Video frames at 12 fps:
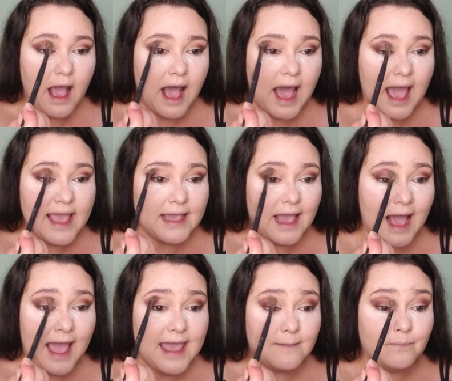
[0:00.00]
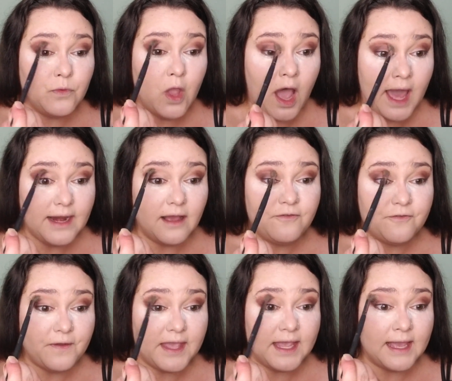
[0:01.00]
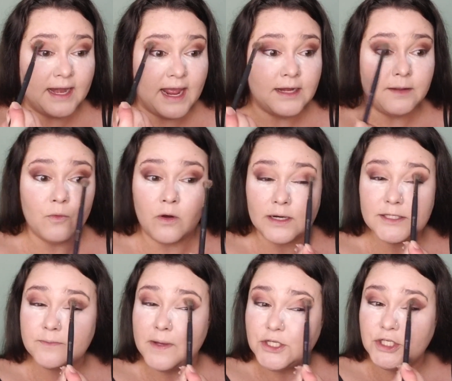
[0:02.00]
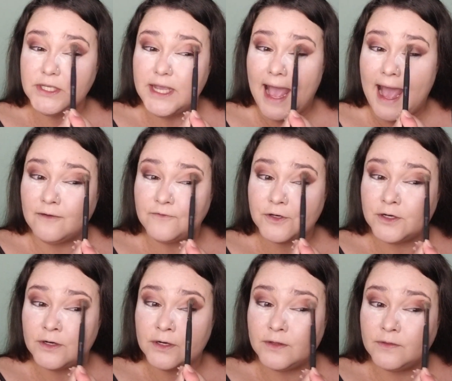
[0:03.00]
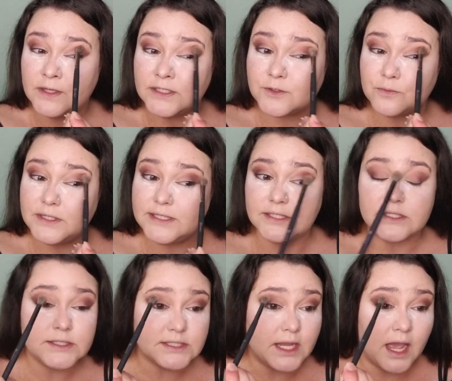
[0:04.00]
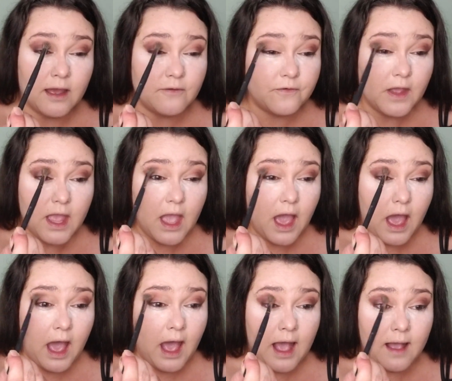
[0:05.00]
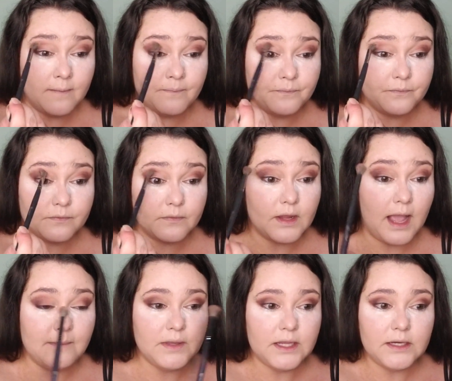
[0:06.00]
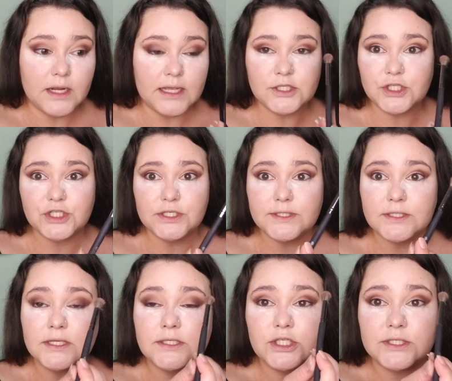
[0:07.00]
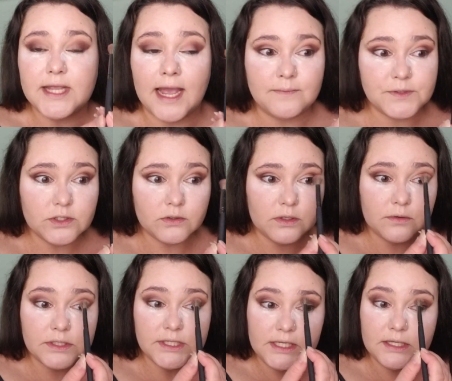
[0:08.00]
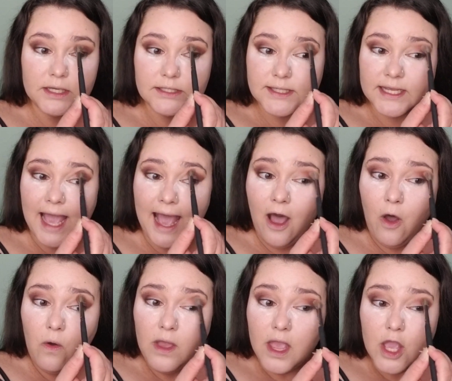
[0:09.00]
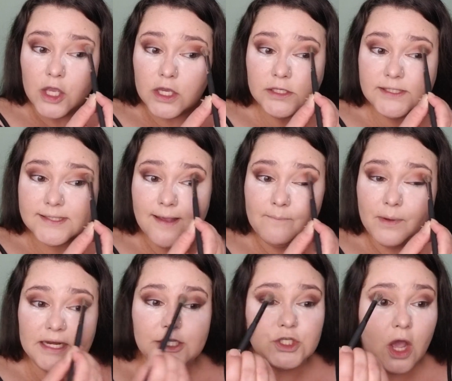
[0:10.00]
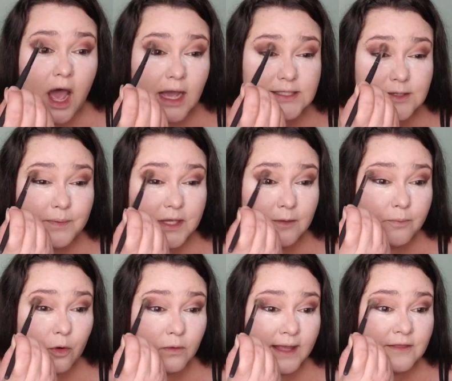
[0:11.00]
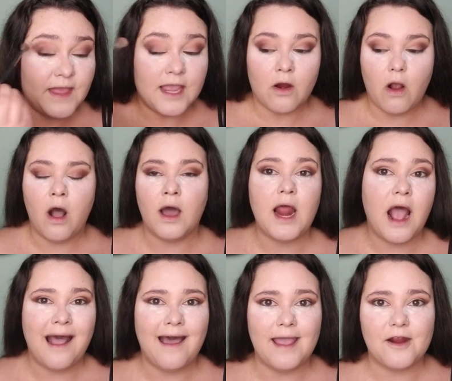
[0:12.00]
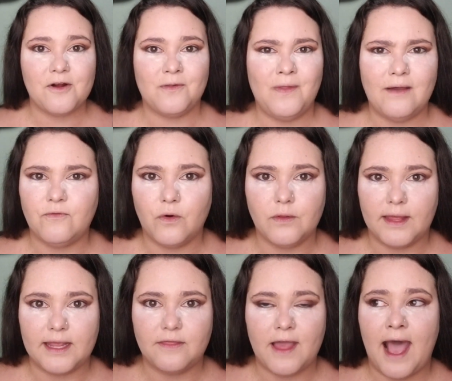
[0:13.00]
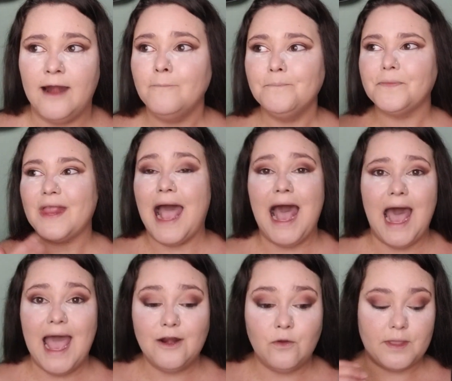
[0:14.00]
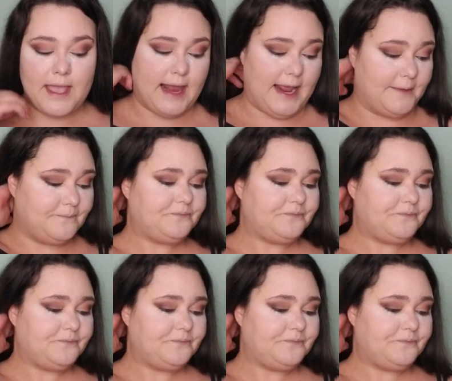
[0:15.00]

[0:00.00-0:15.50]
am not a fan anymore, especially after this recent stuff. I mean, it's just absolutely ridiculous. Like, how could somebody talk to people like they are on a higher level like that? I don't get it.